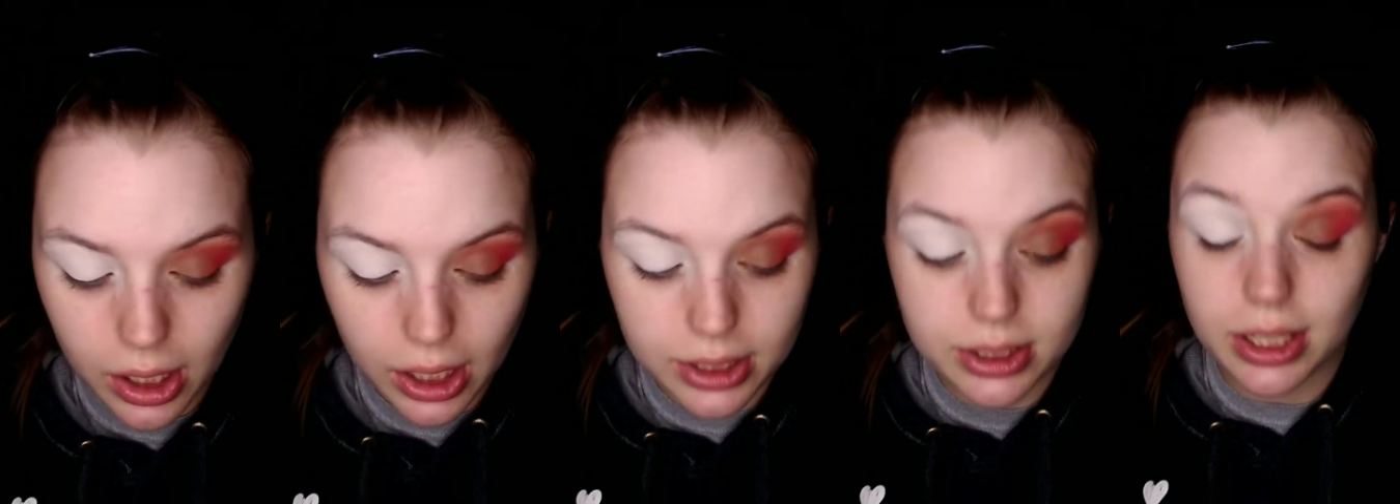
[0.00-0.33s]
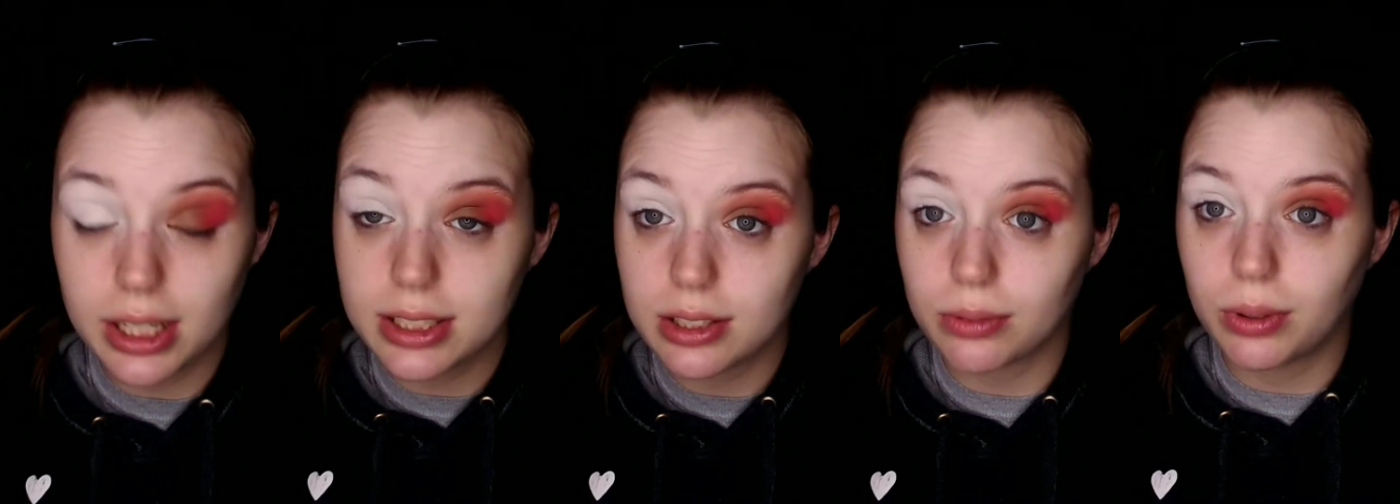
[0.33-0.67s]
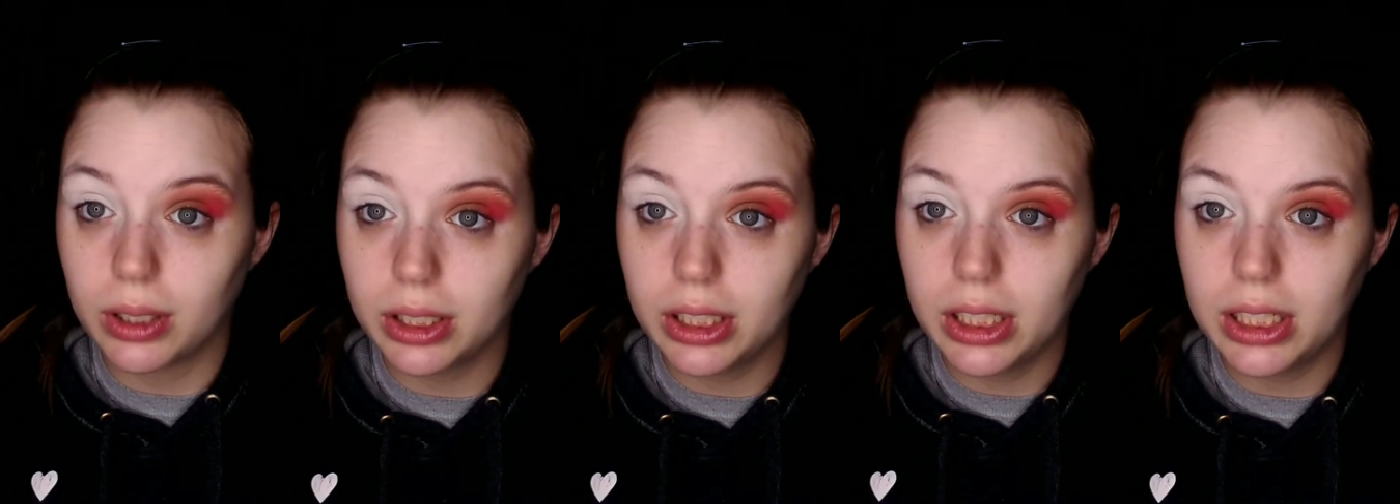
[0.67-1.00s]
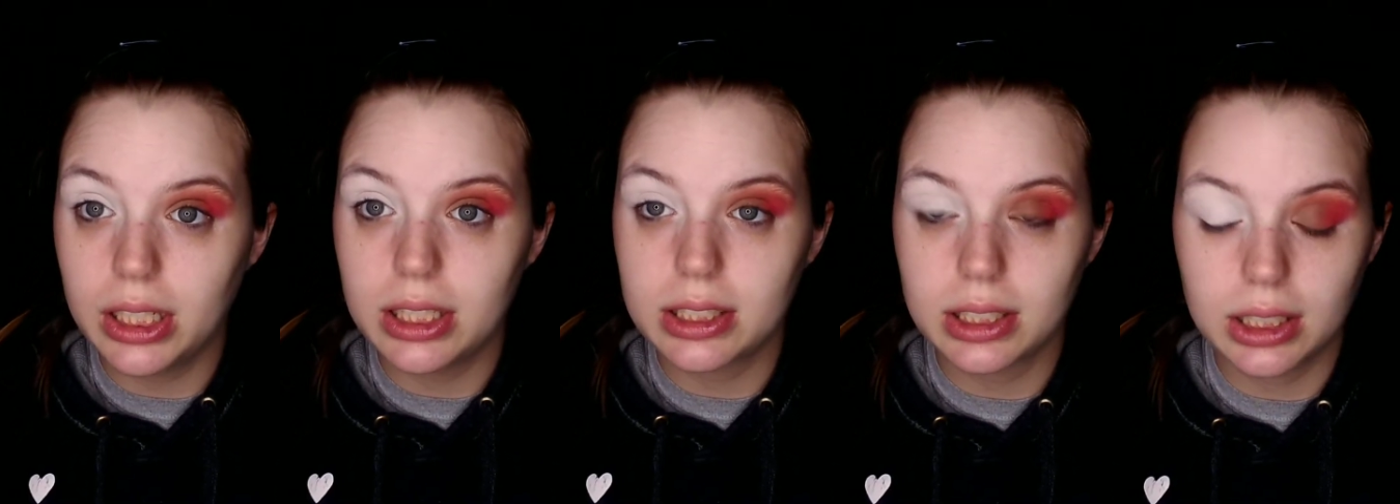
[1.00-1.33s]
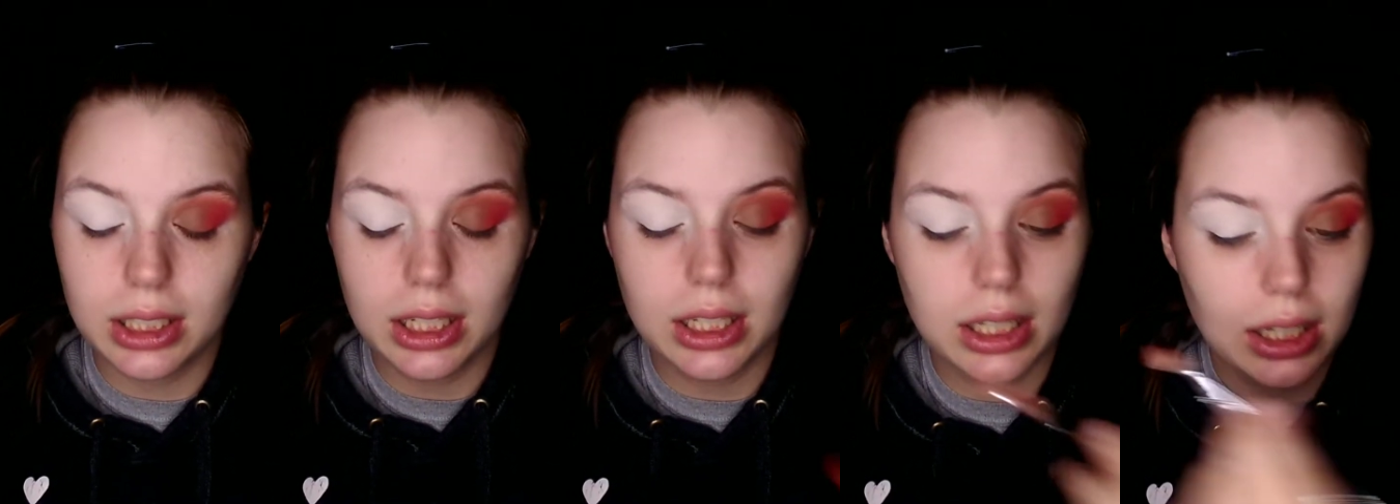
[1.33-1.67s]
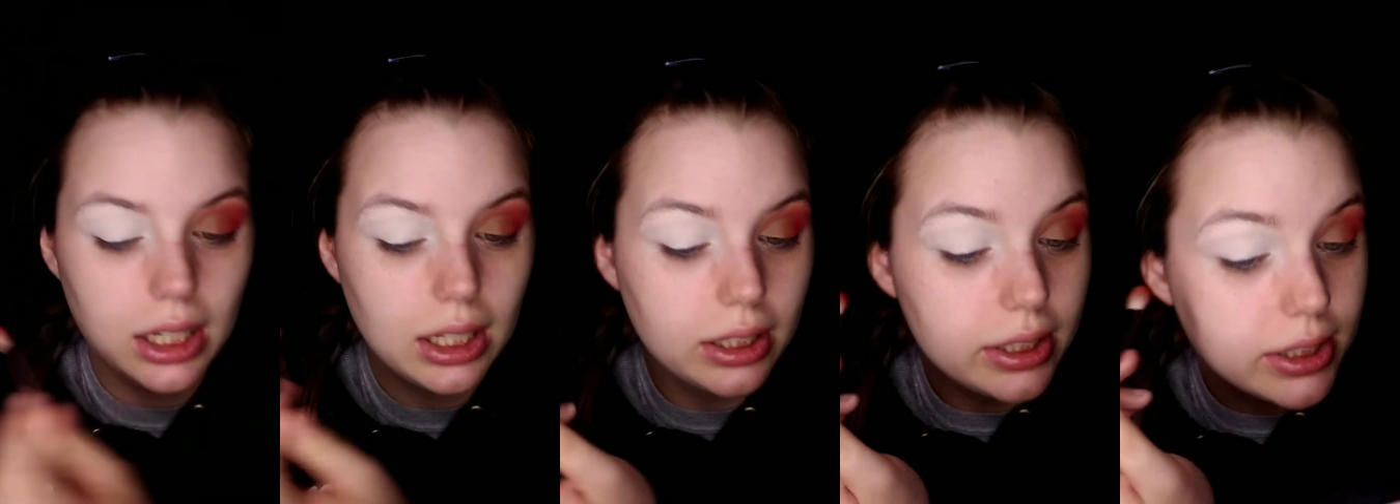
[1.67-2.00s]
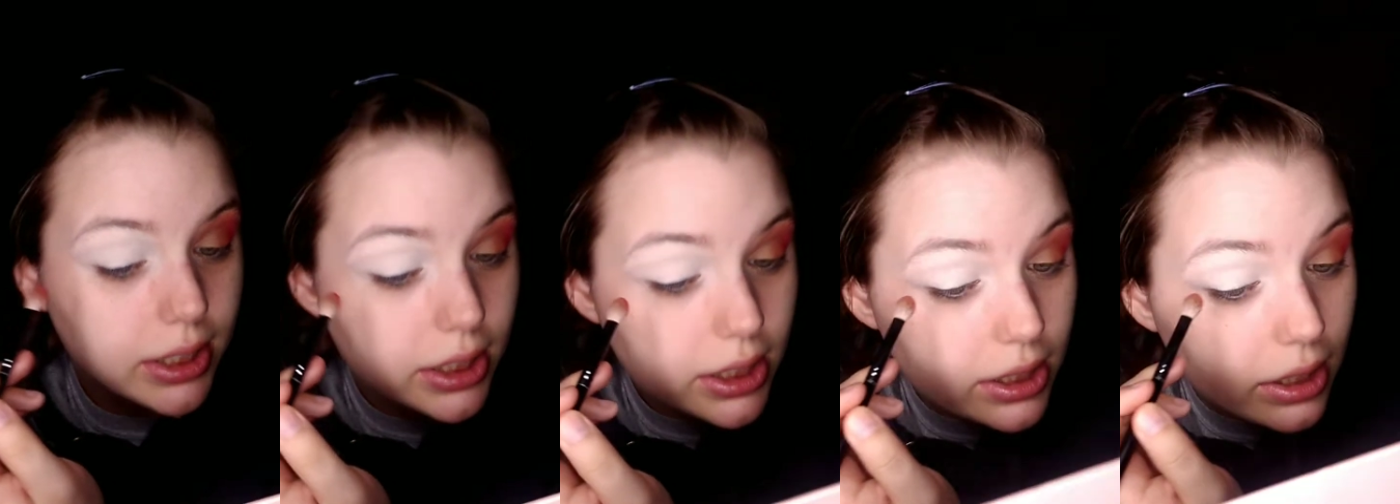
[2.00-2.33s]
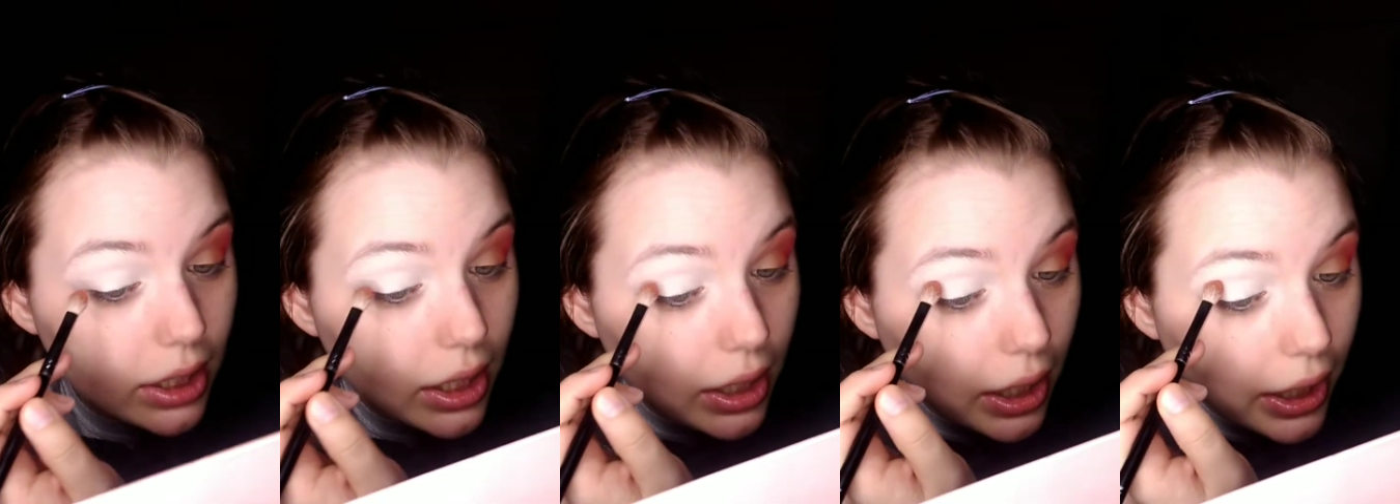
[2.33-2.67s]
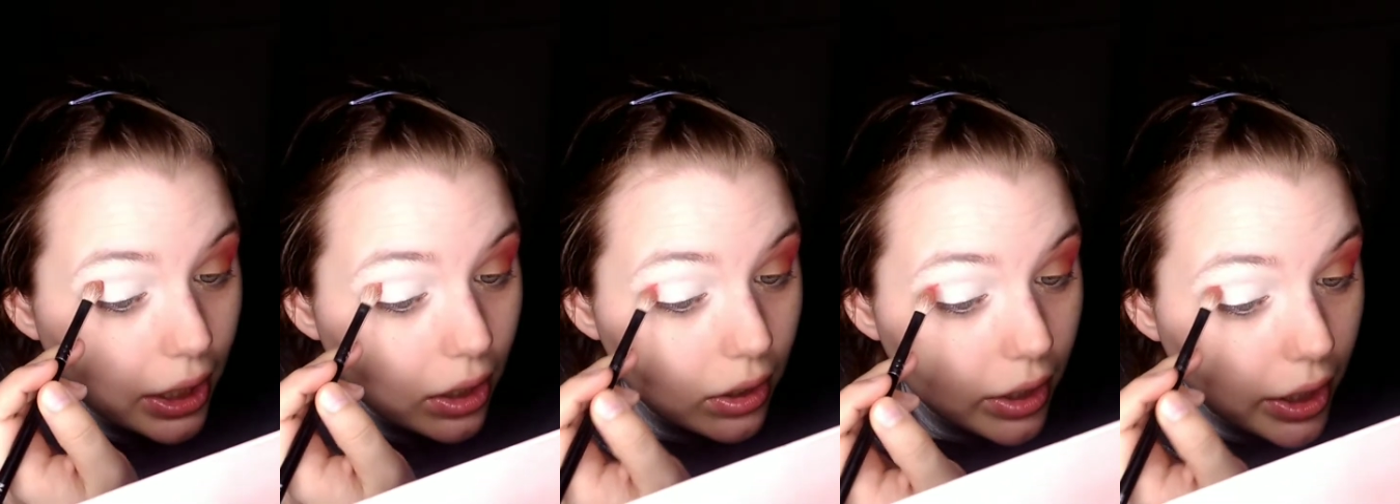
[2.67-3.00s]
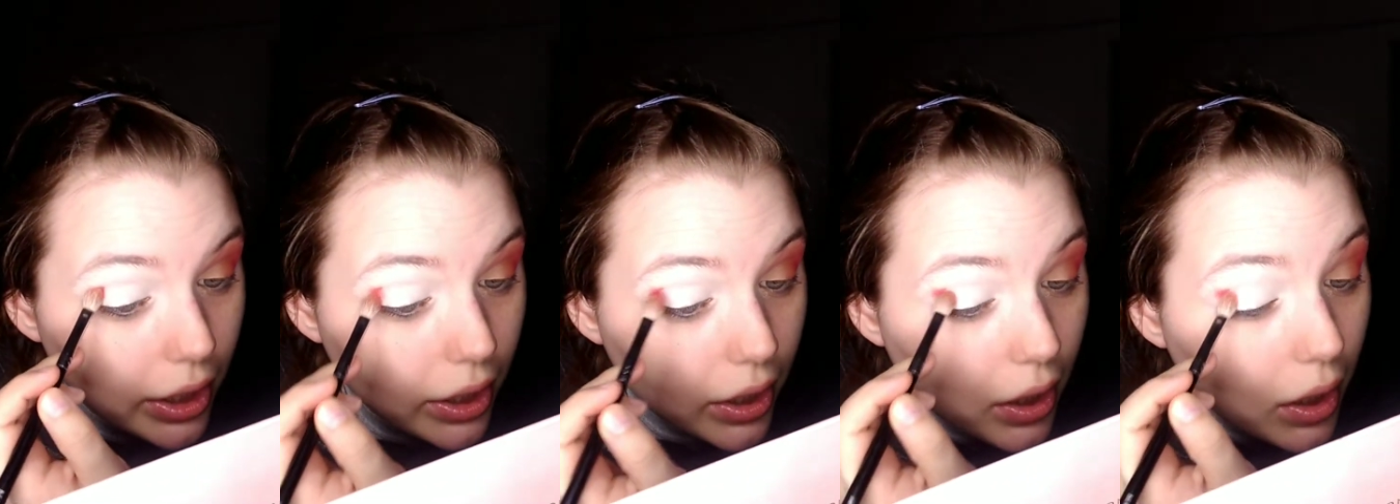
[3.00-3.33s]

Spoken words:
I said, is it really? And he's like, yeah, listen. And I heard it.